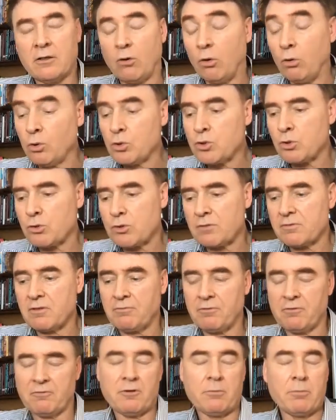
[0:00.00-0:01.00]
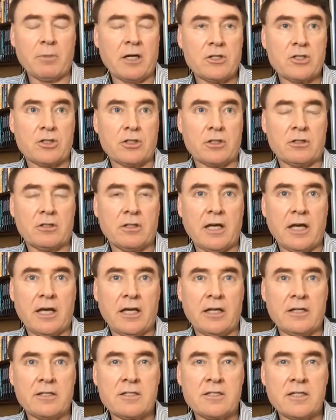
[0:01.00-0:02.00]
all sorts of different information.
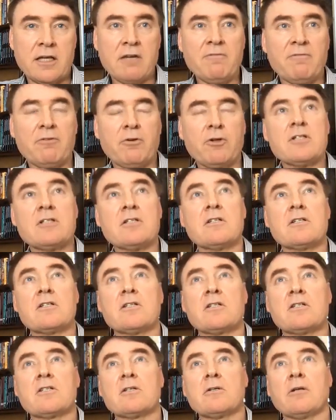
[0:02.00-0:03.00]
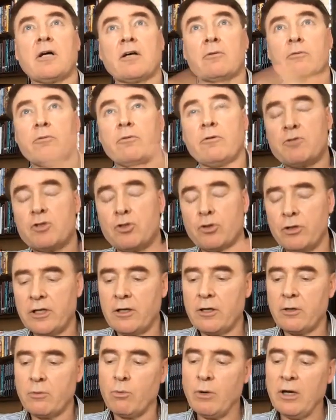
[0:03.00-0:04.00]
And say, for instance, it's like with
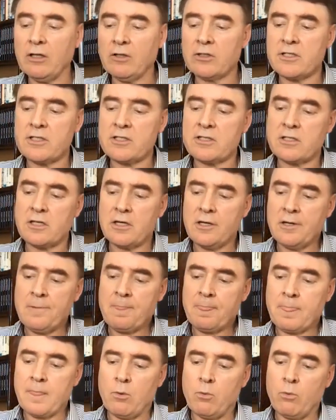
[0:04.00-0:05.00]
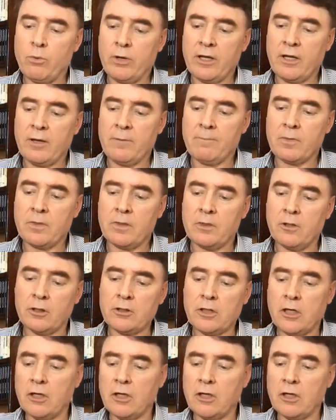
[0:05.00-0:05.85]
Journey Wellness, we not